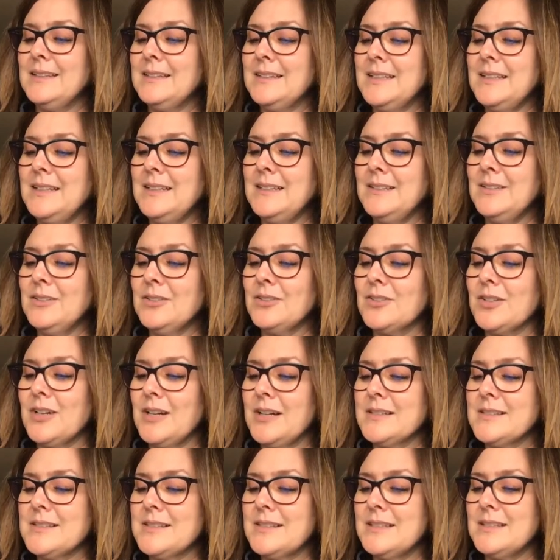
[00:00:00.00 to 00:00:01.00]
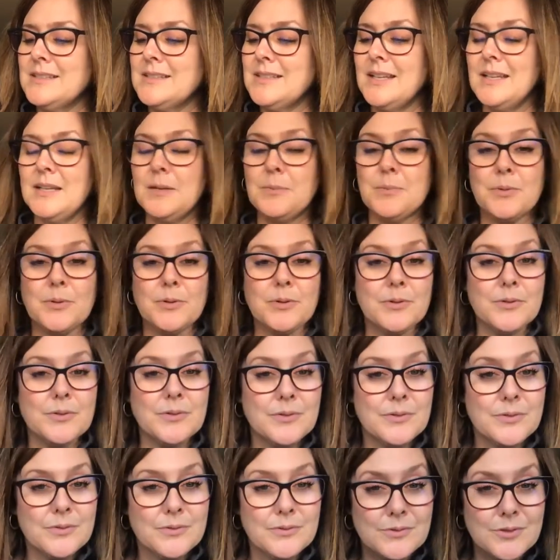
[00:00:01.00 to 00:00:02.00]
leaned across the table
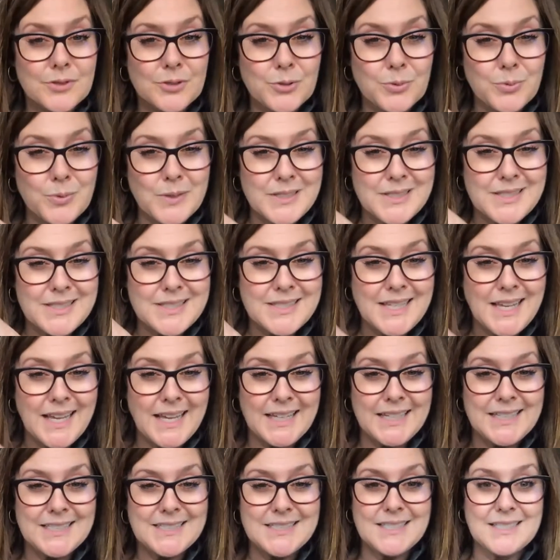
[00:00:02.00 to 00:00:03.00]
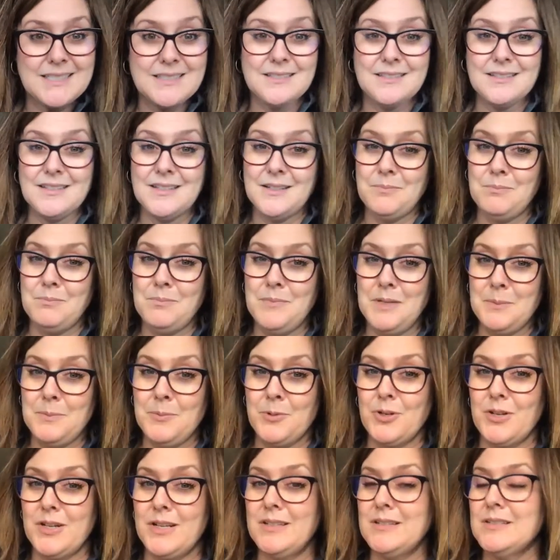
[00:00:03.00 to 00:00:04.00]
to recite a
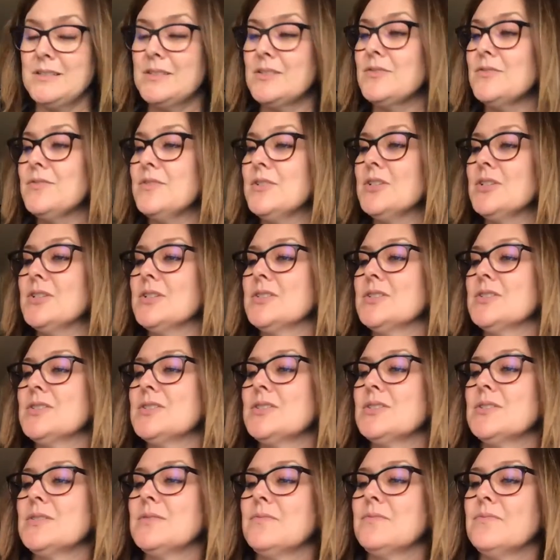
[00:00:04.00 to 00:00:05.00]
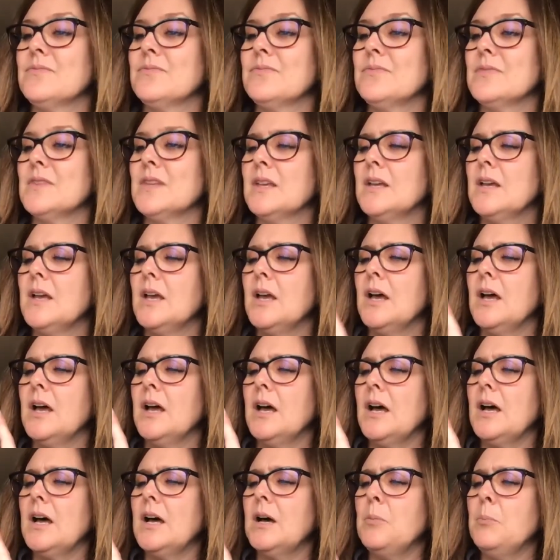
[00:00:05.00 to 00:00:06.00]
memorized verse.
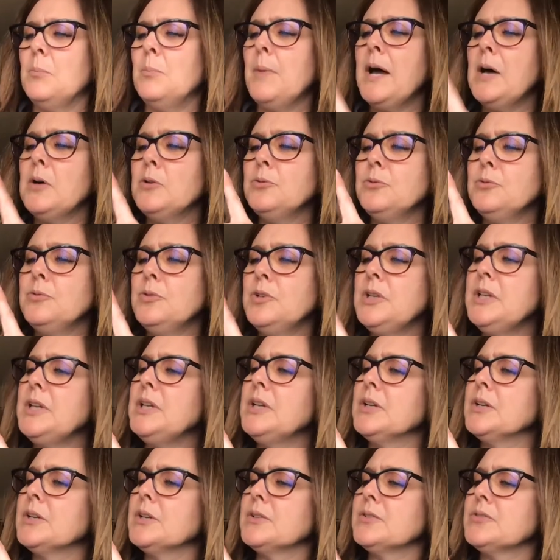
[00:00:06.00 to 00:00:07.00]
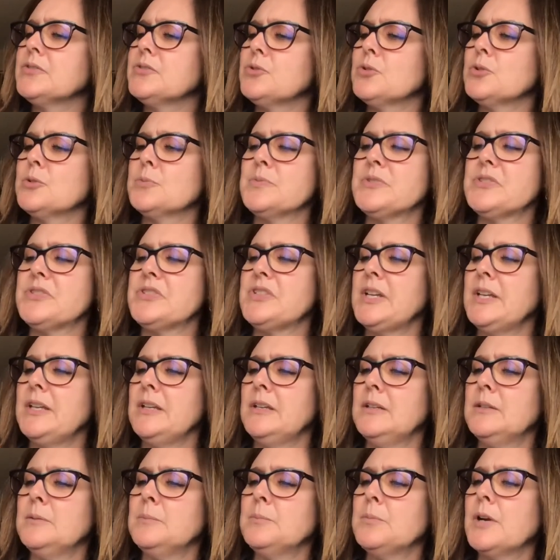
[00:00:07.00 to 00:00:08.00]
A mountaineer,
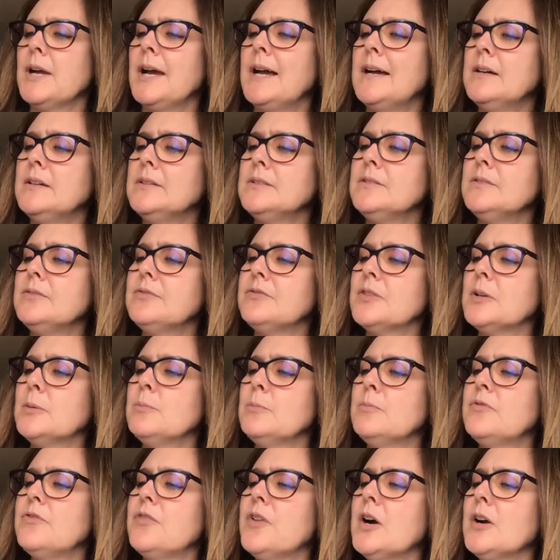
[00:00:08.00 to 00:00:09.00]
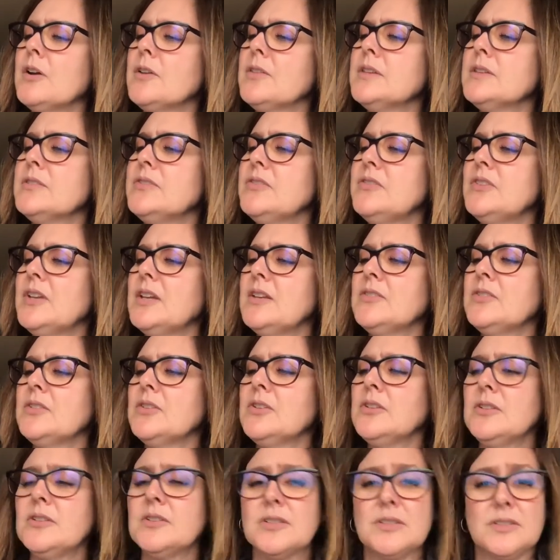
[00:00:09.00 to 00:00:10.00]
storm-stained and brown, from farthest
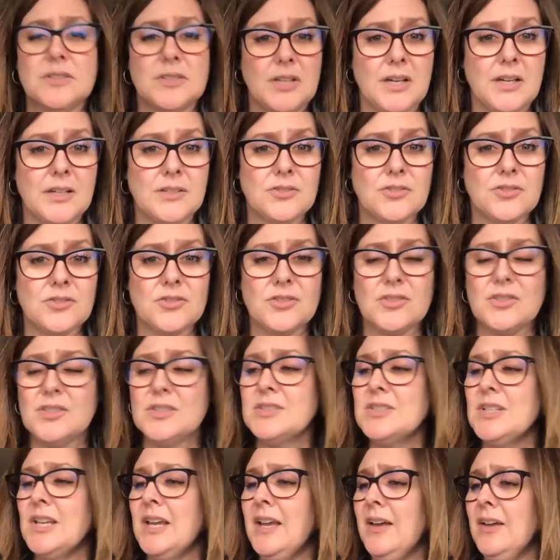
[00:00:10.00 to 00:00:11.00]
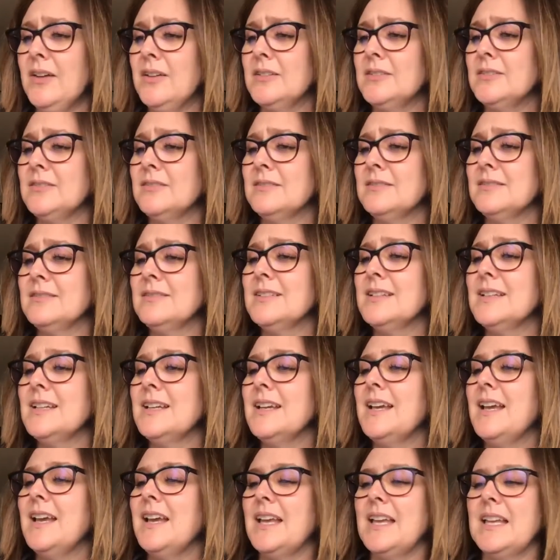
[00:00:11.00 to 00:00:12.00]
desert touched the town,
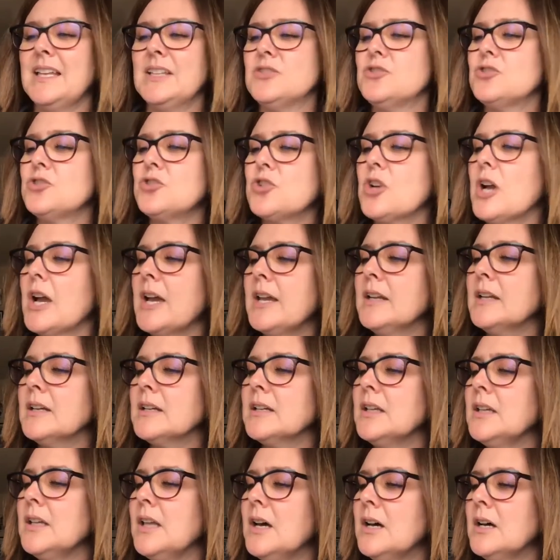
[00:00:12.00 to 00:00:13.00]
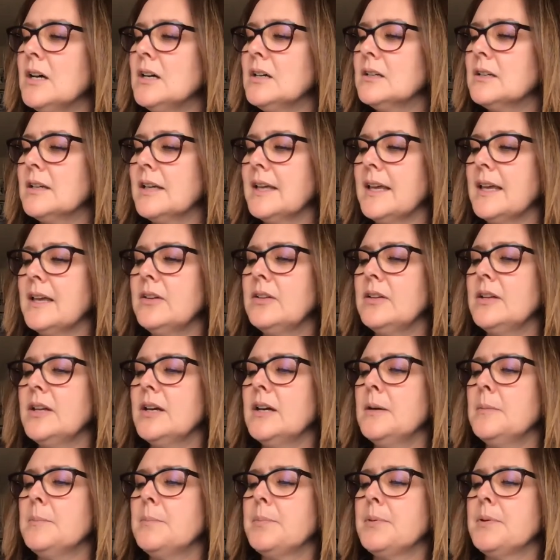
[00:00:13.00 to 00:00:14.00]
and striding along held
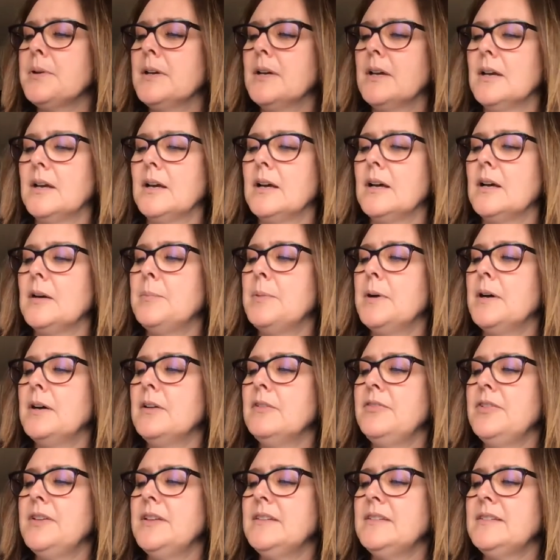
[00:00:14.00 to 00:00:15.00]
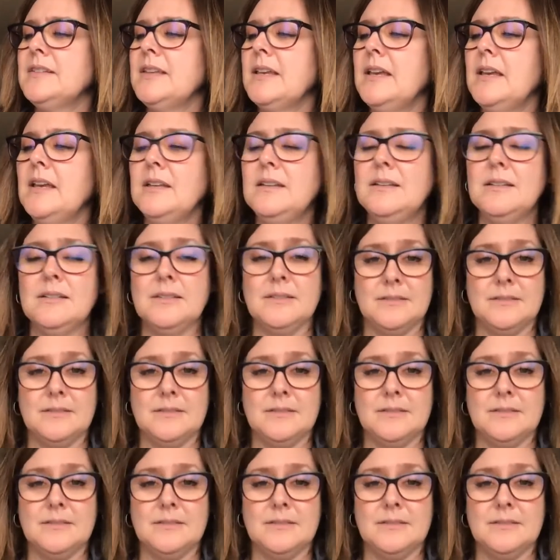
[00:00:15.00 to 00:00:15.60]
up above his head